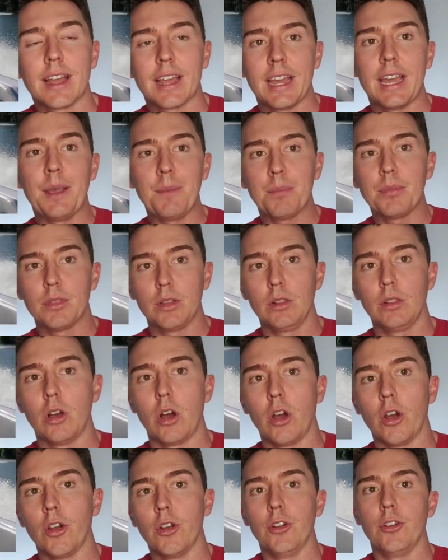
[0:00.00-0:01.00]
Keep the
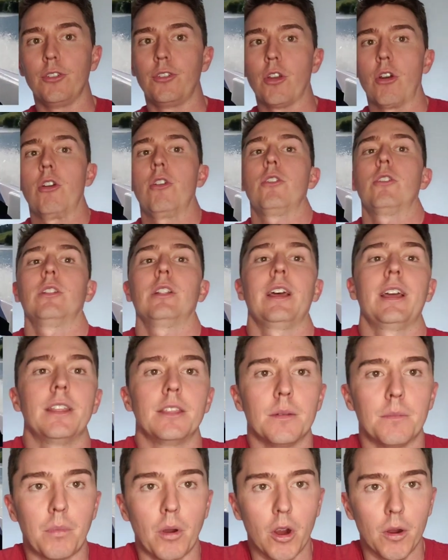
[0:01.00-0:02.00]
load. Don't
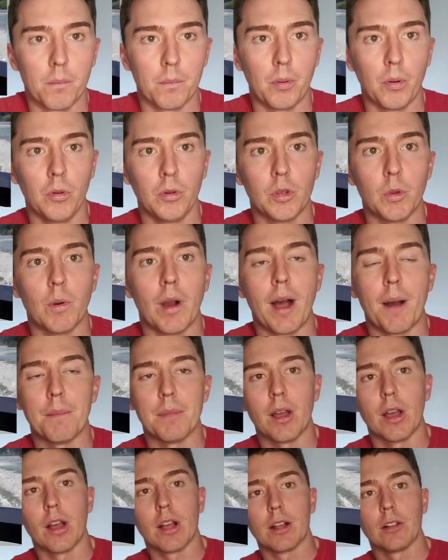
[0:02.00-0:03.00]
let the boat pull you
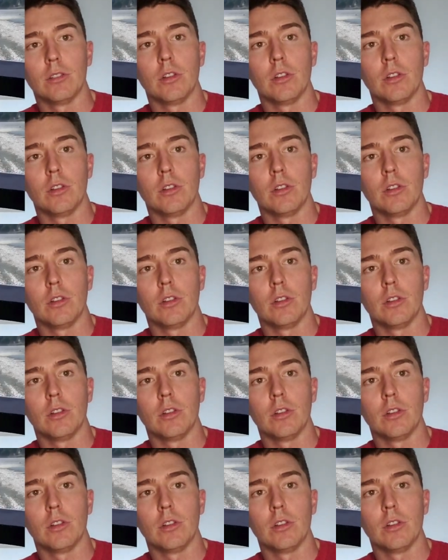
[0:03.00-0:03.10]
up.